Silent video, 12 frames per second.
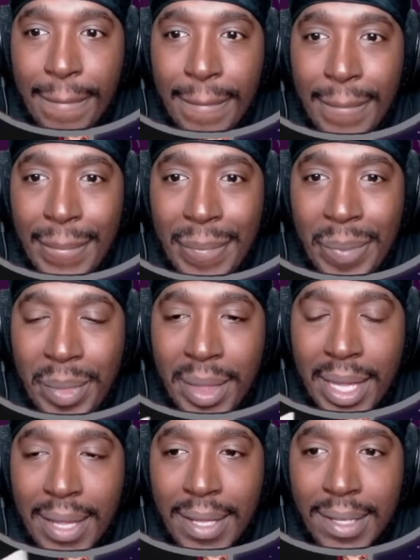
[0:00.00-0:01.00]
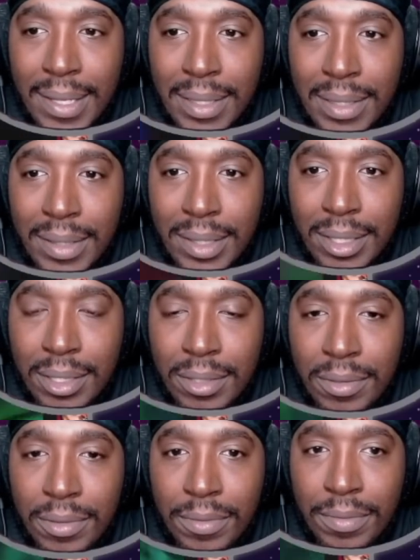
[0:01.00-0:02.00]
Show us the places. Any
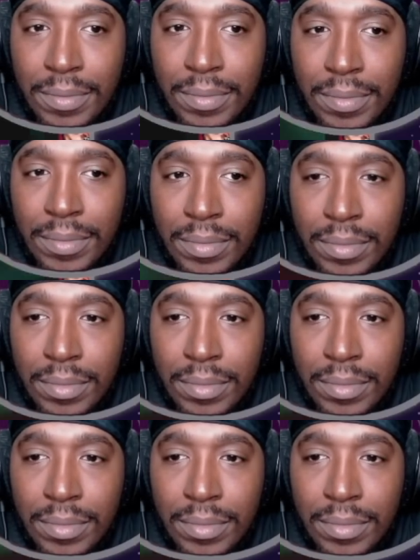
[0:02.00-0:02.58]
boxes, anything.